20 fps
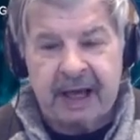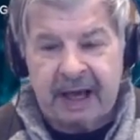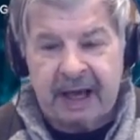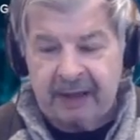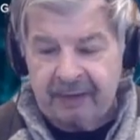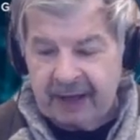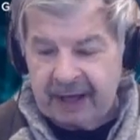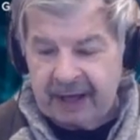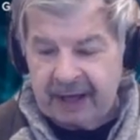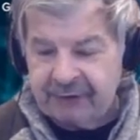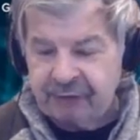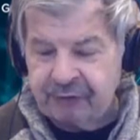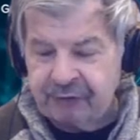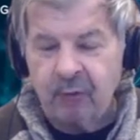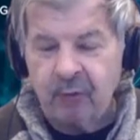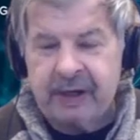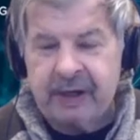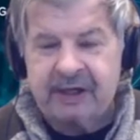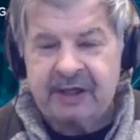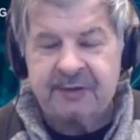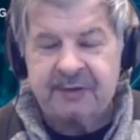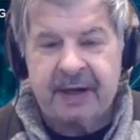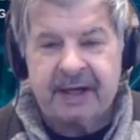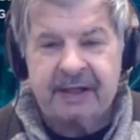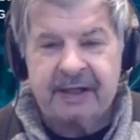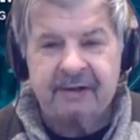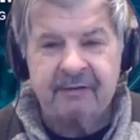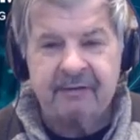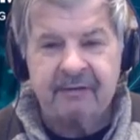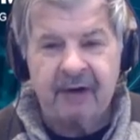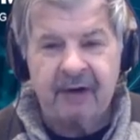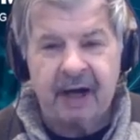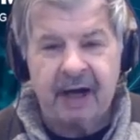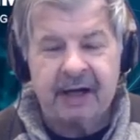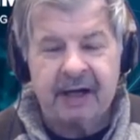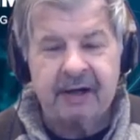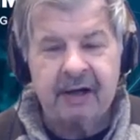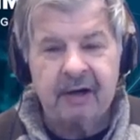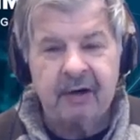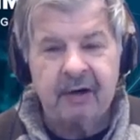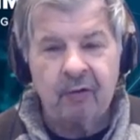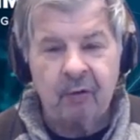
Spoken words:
And that's what we expect to find